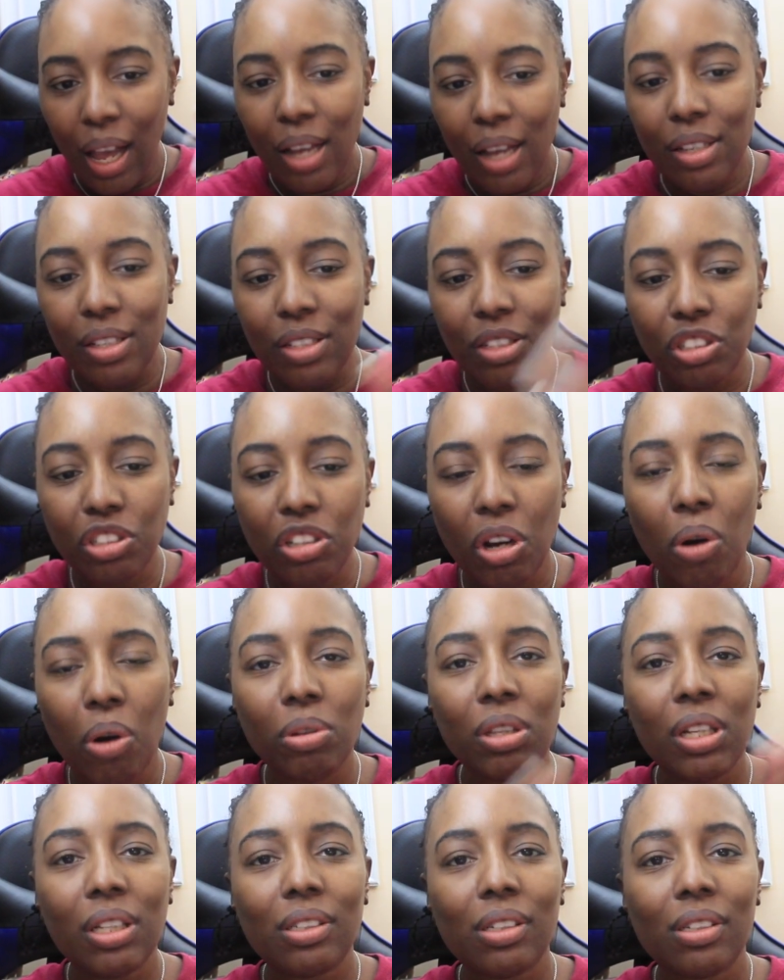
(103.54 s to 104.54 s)
And so
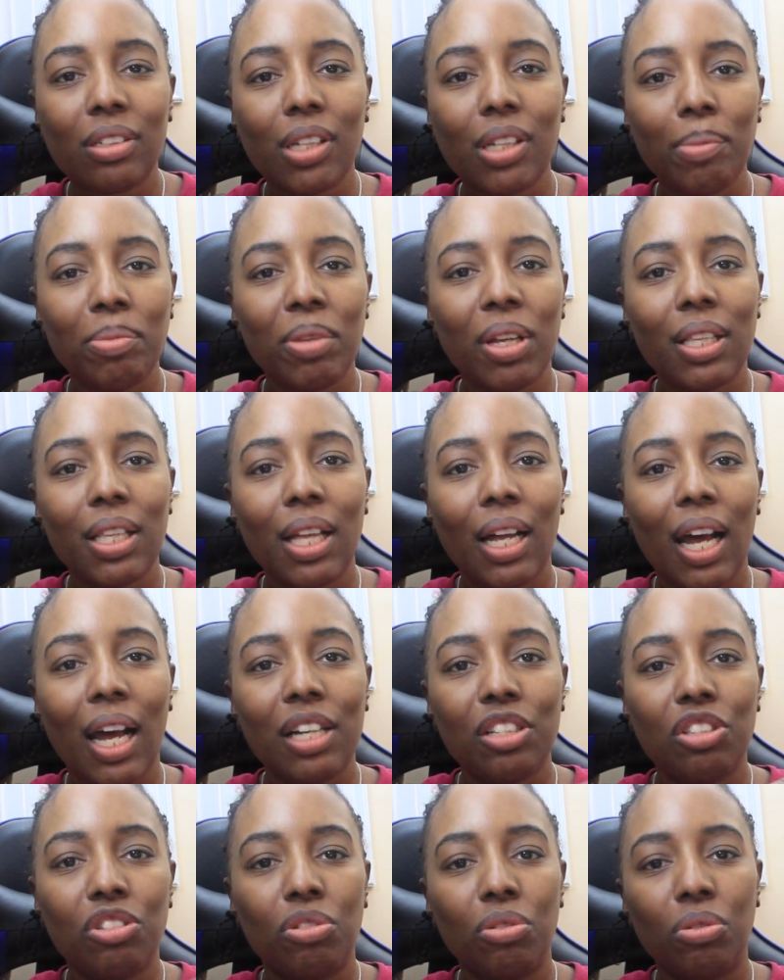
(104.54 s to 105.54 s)
this is something that
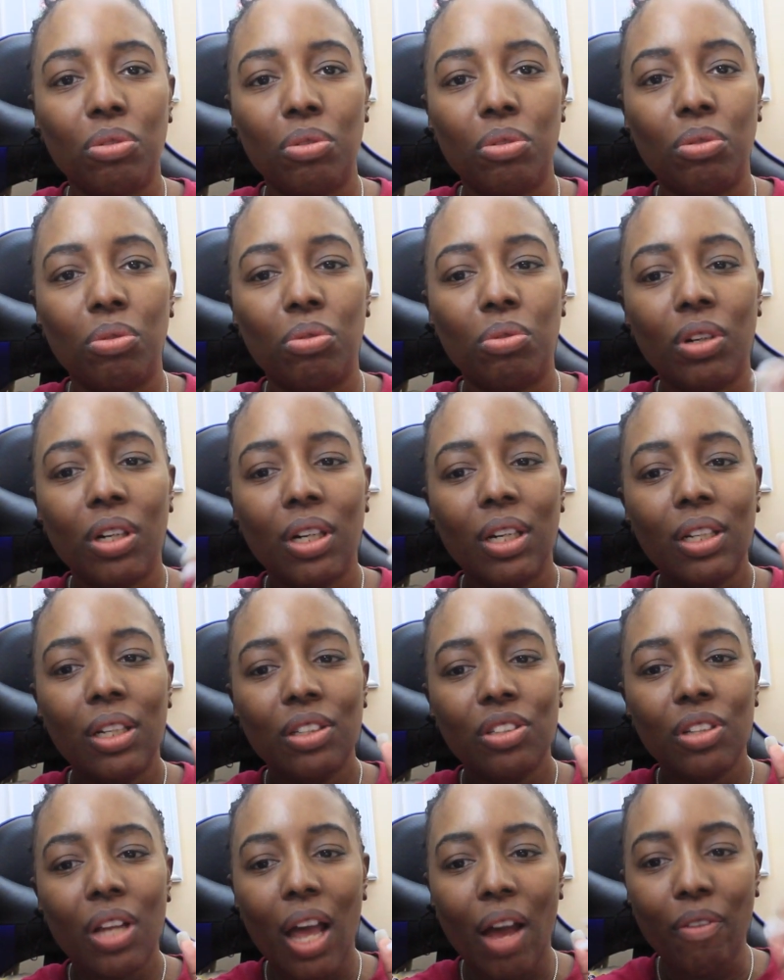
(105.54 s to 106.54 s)
I do
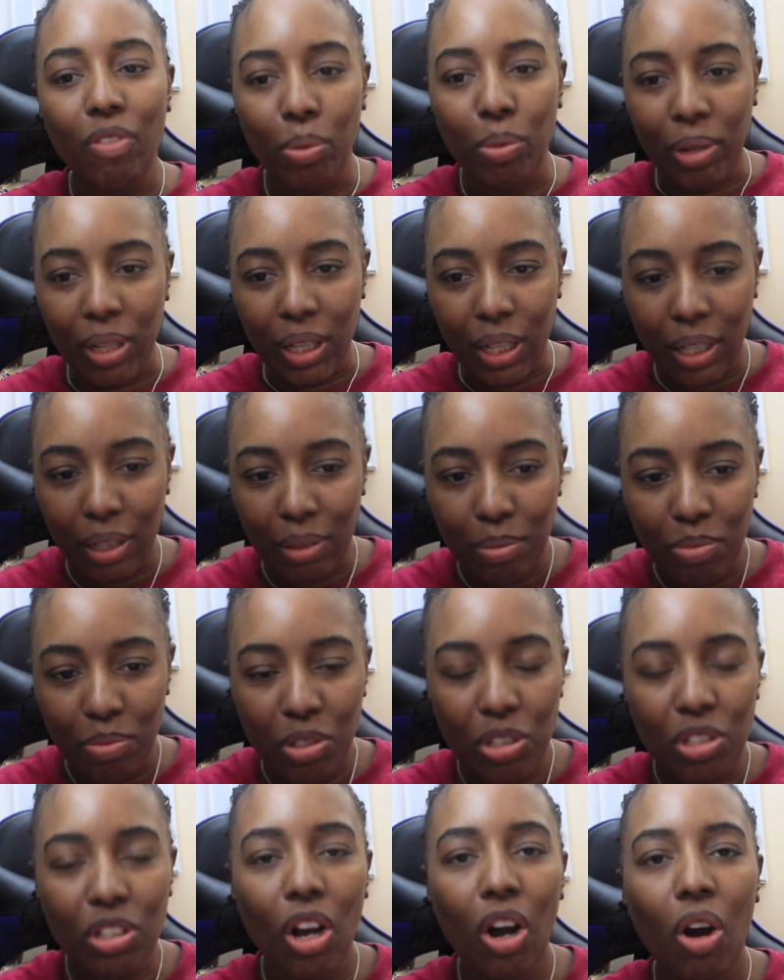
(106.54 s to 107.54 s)
every week.
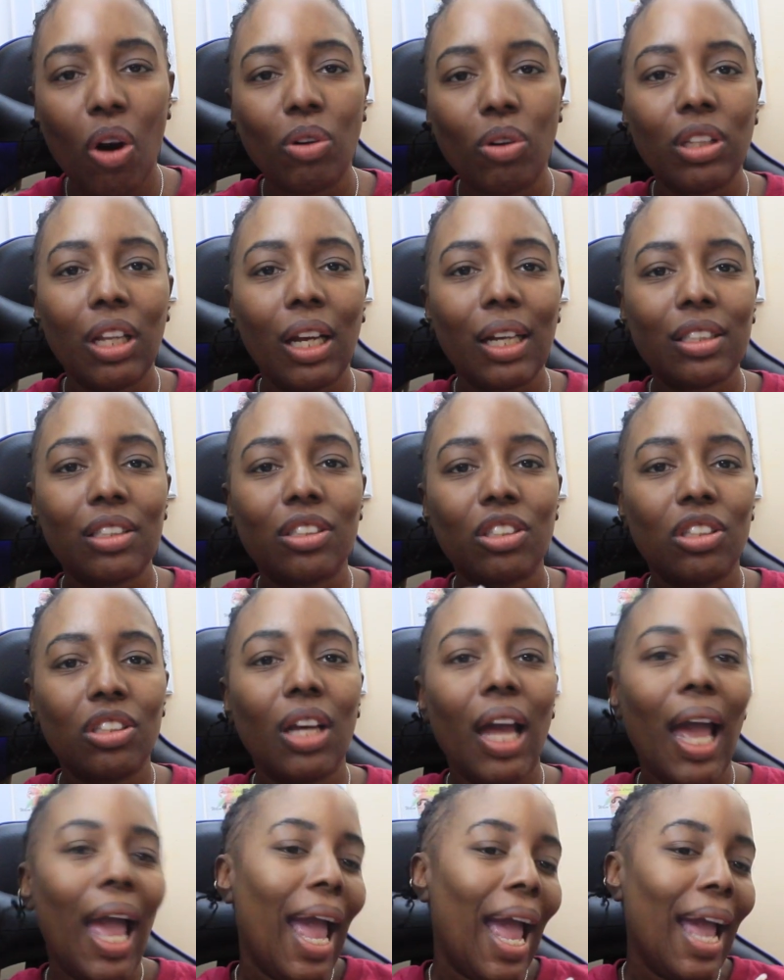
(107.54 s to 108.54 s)
So let's
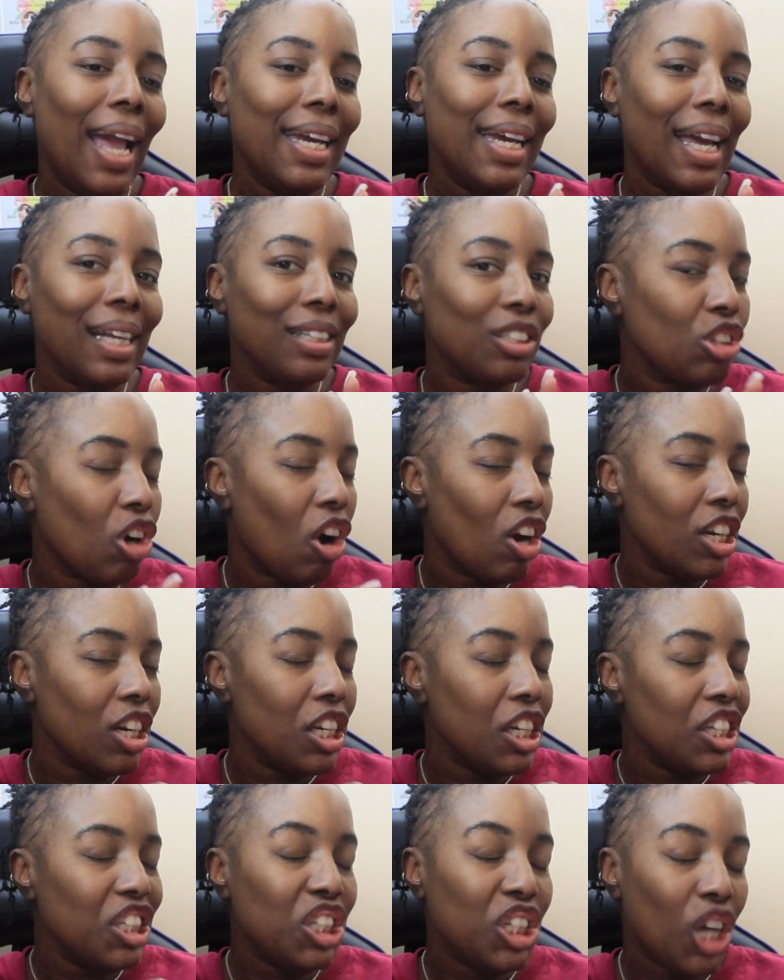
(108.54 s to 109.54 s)
get started
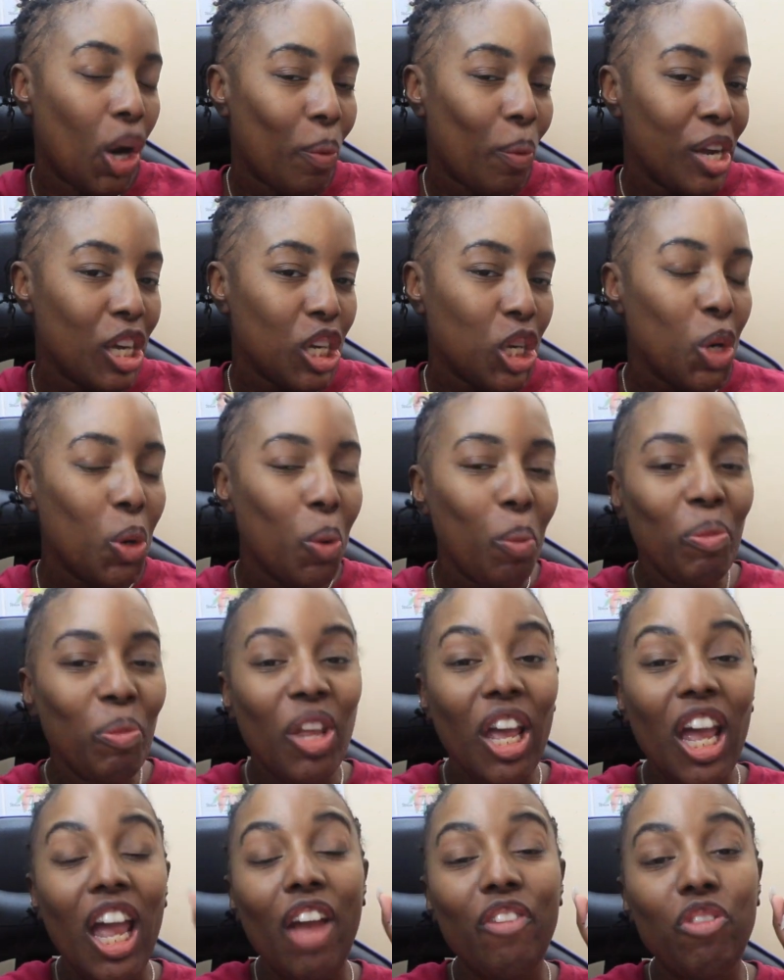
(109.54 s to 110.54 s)
in showing you.
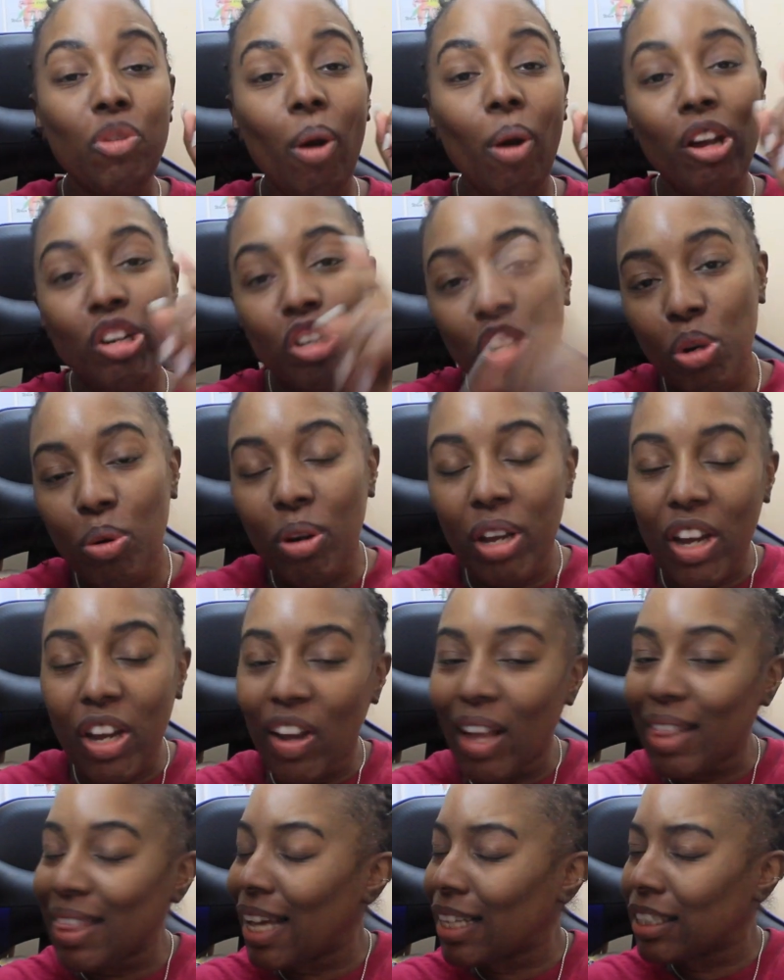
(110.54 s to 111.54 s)
If you are new here,
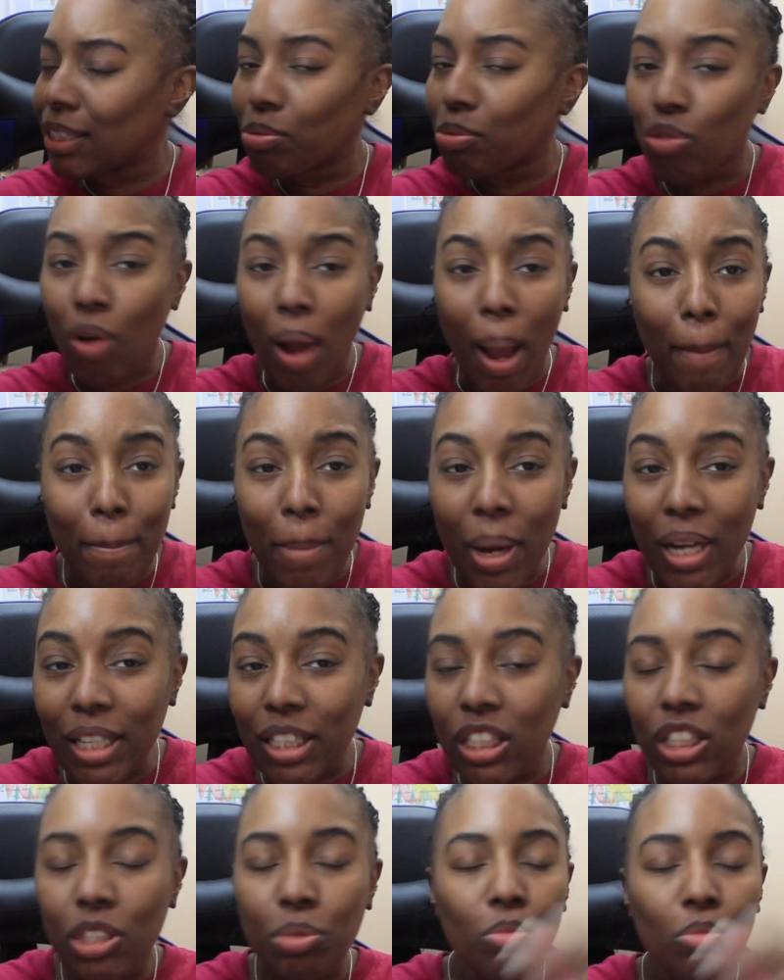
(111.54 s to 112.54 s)
hit that subscribe
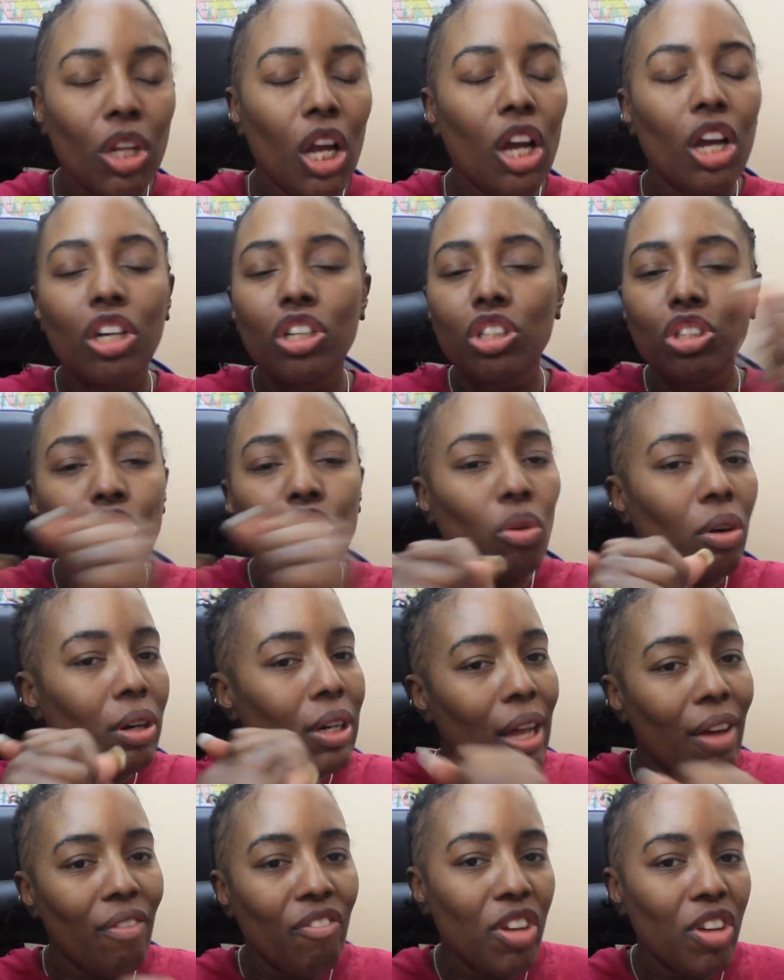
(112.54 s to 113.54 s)
button, join
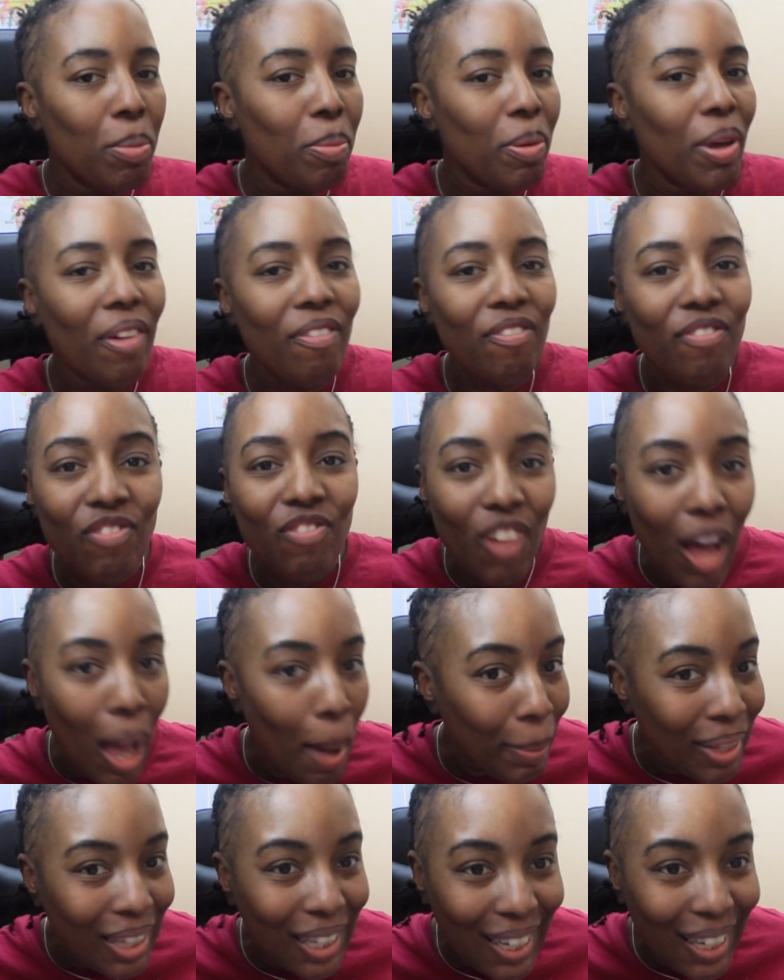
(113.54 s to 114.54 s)
the MVP
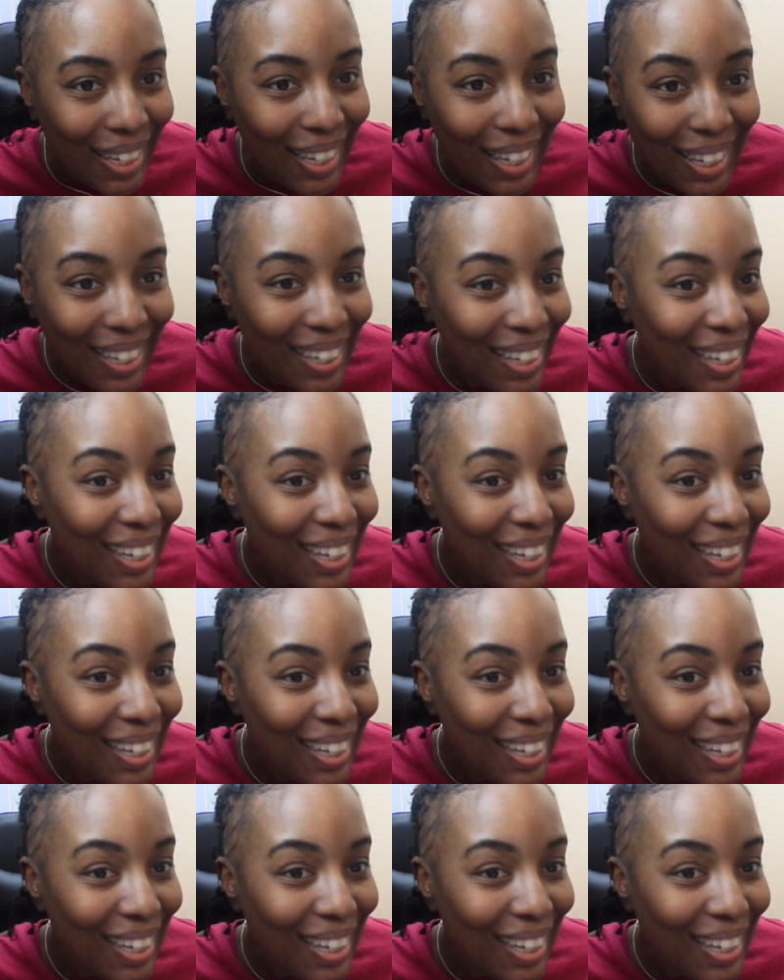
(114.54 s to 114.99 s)
family.